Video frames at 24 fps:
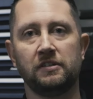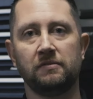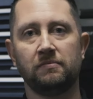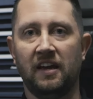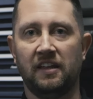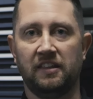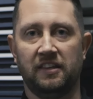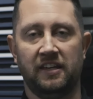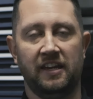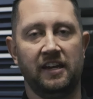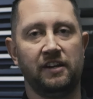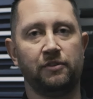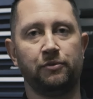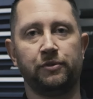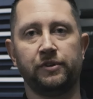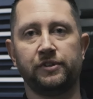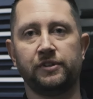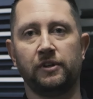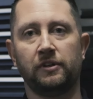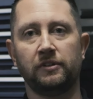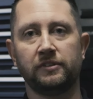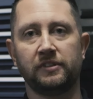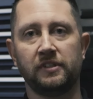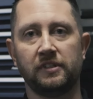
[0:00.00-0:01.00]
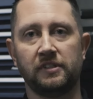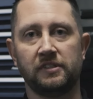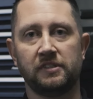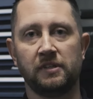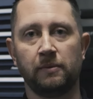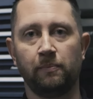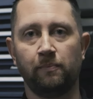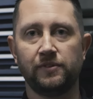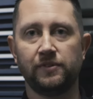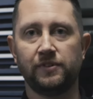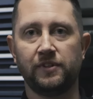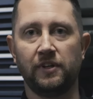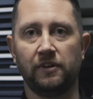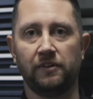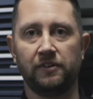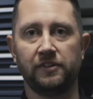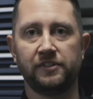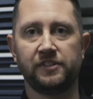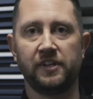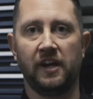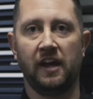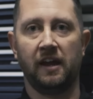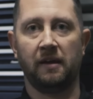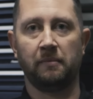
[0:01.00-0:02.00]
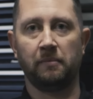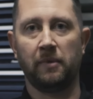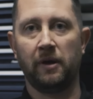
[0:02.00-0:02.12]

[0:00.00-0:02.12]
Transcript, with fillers: And the end result is still the same.